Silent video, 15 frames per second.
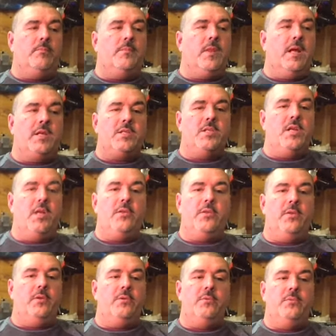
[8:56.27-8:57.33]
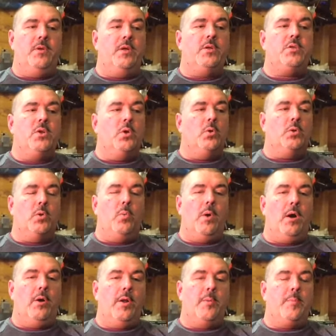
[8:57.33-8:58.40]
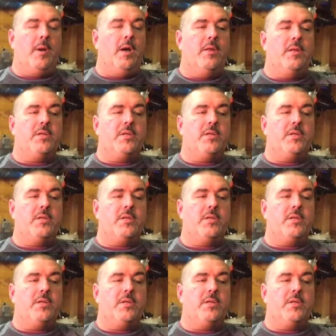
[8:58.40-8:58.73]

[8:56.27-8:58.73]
that's nothing at all to worry about.